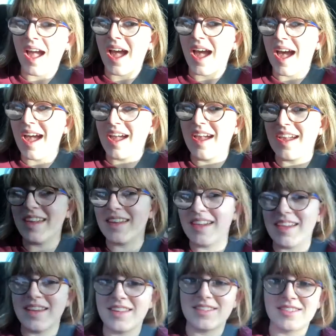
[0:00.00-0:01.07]

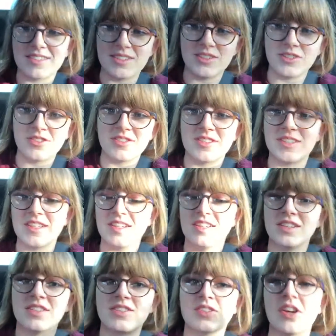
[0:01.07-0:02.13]
Hey, it's Lucy.
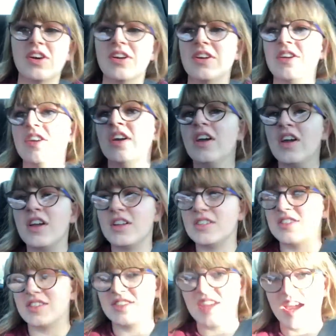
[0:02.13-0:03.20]
So
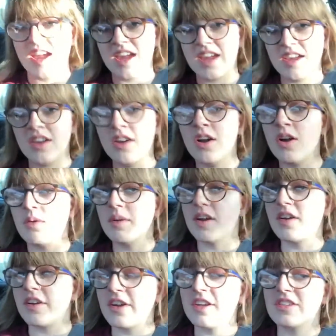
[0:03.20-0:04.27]
today we are
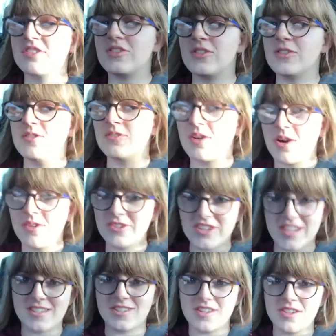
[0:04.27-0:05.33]
going to
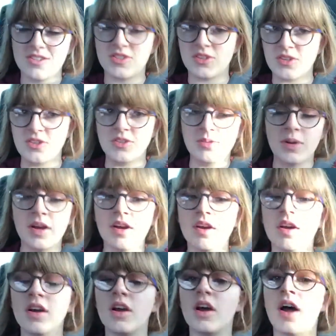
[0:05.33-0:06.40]
Colchester Zoo,
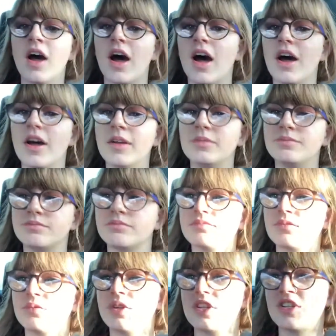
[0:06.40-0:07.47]

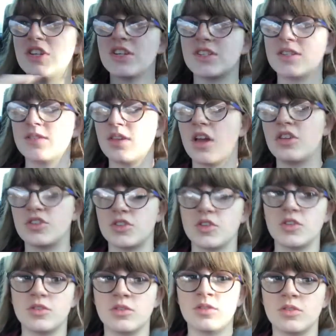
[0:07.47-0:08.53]
um, which is a
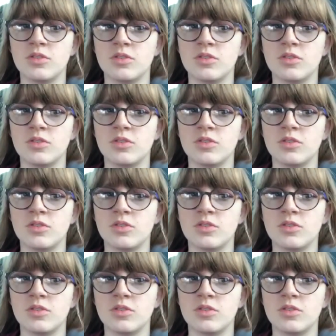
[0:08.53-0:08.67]
zoo